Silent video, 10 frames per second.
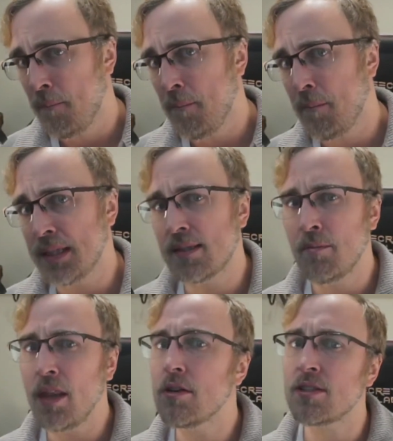But some
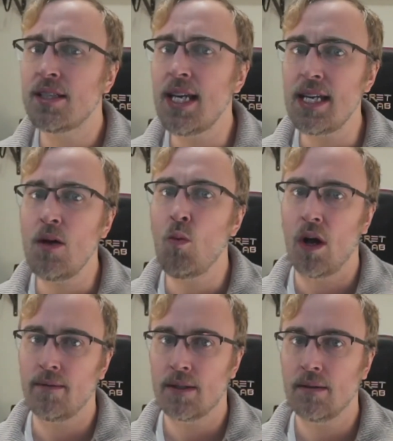other sneaky
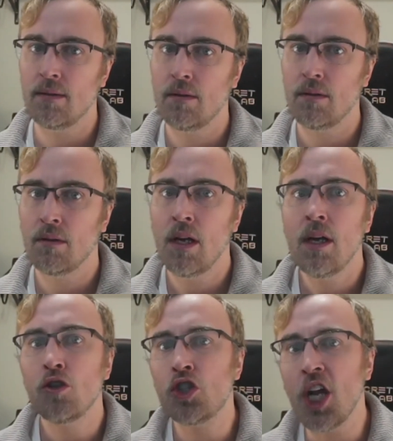ones.
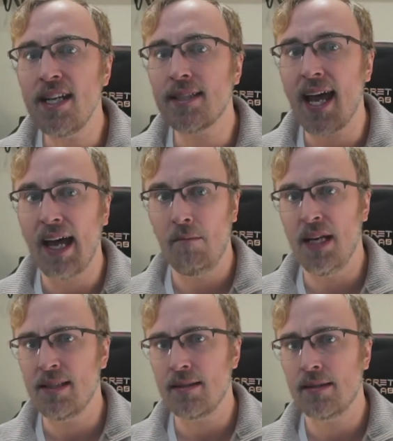Chase
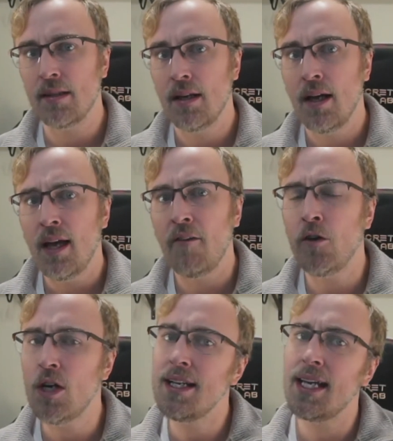Edmonds, if you
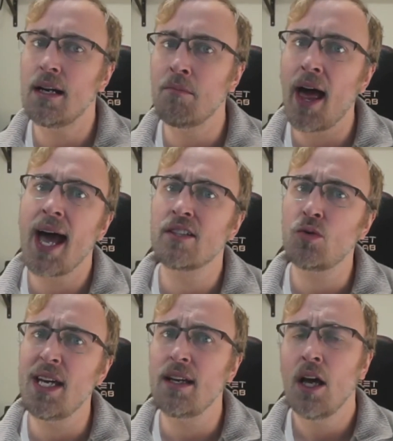didn't get him last
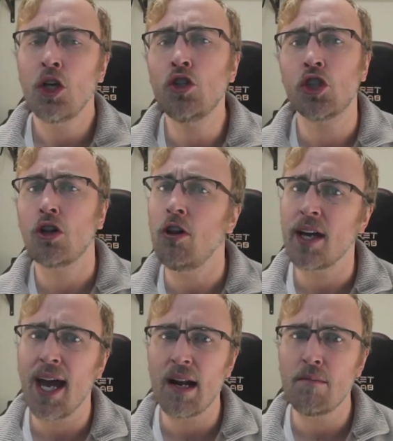week, you should look
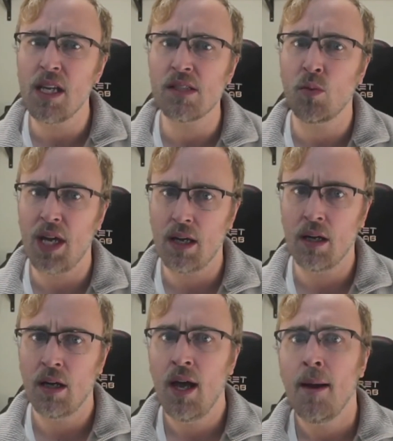at him this week.
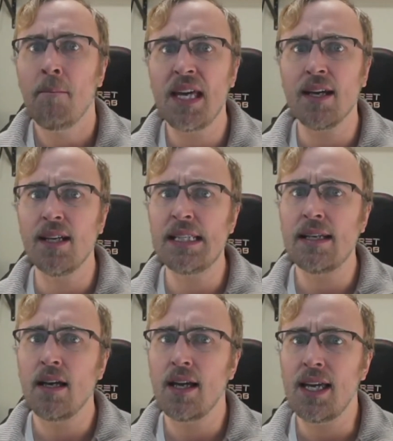Because
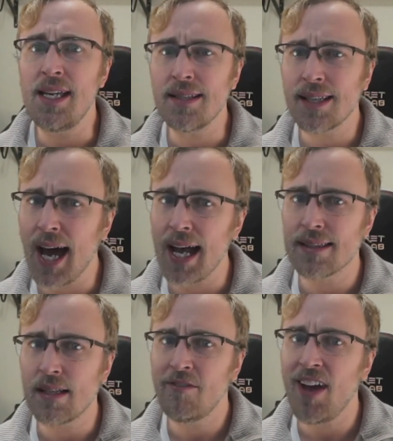he's got
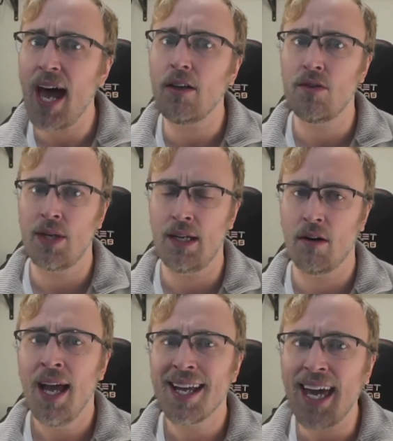some value here.
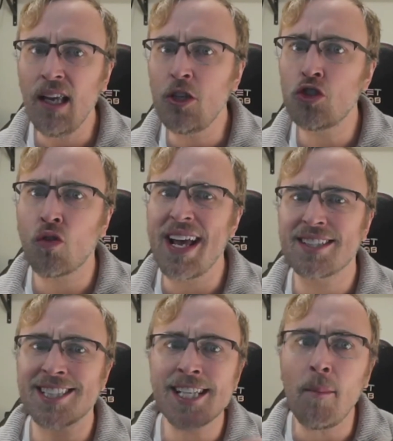Kenyon Drake,
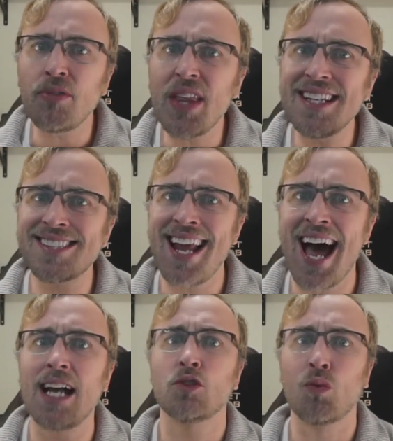something's
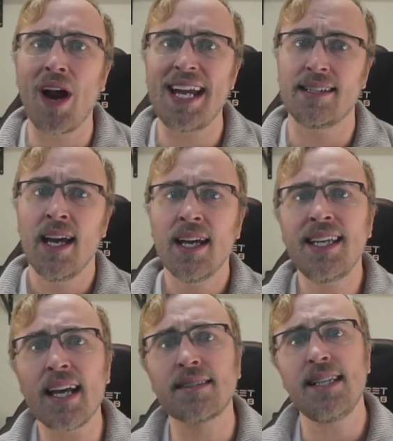not right.
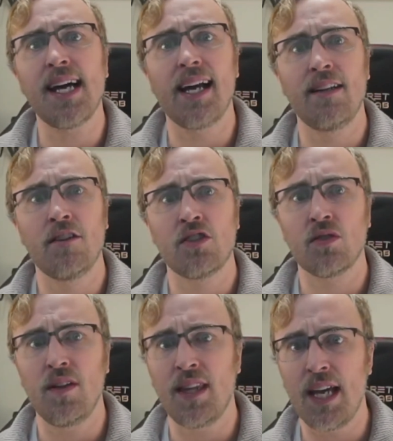Yes, he got in
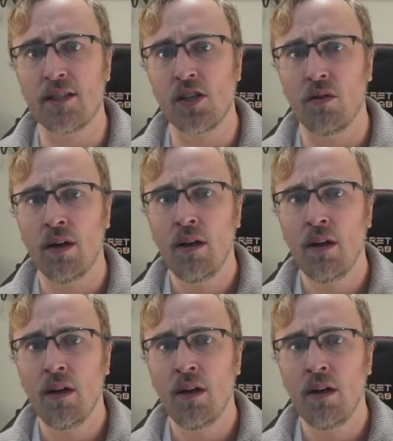the end zone.